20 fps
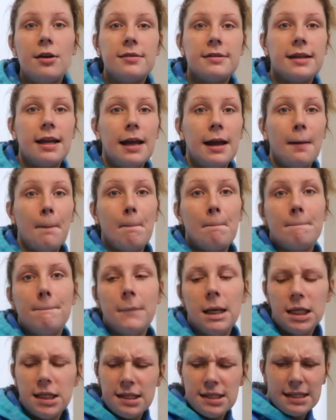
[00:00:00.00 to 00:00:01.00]
is a
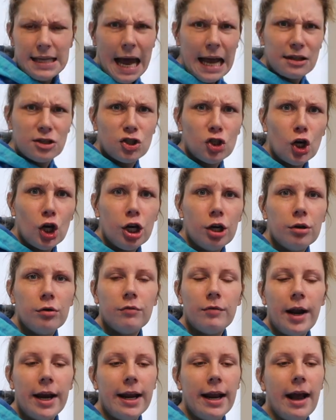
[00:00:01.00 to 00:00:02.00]
disaster
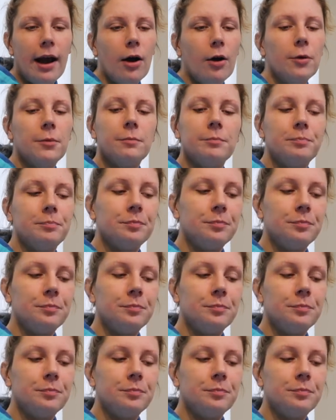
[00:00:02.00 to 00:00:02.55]
right now.